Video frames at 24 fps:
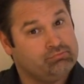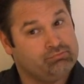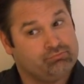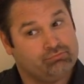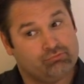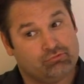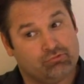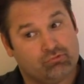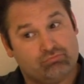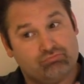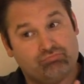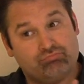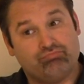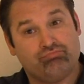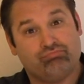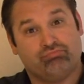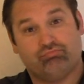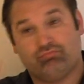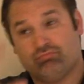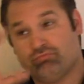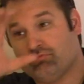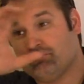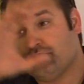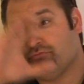Because of
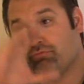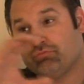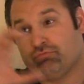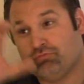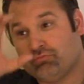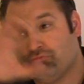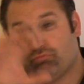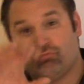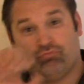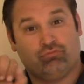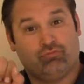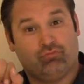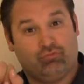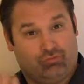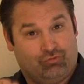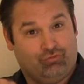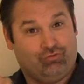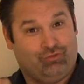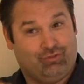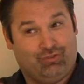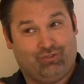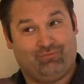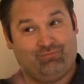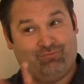this, you do not want to
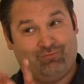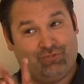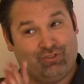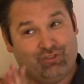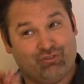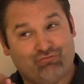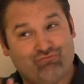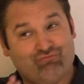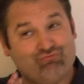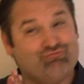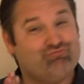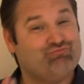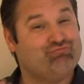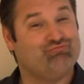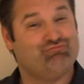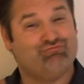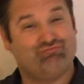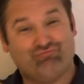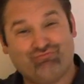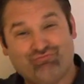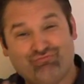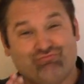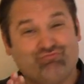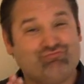spend all day
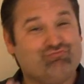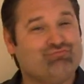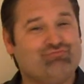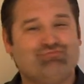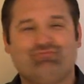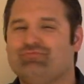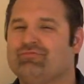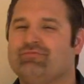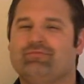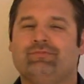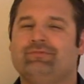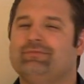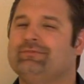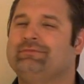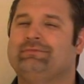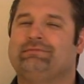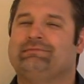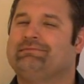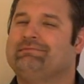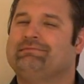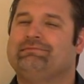looking at job boards.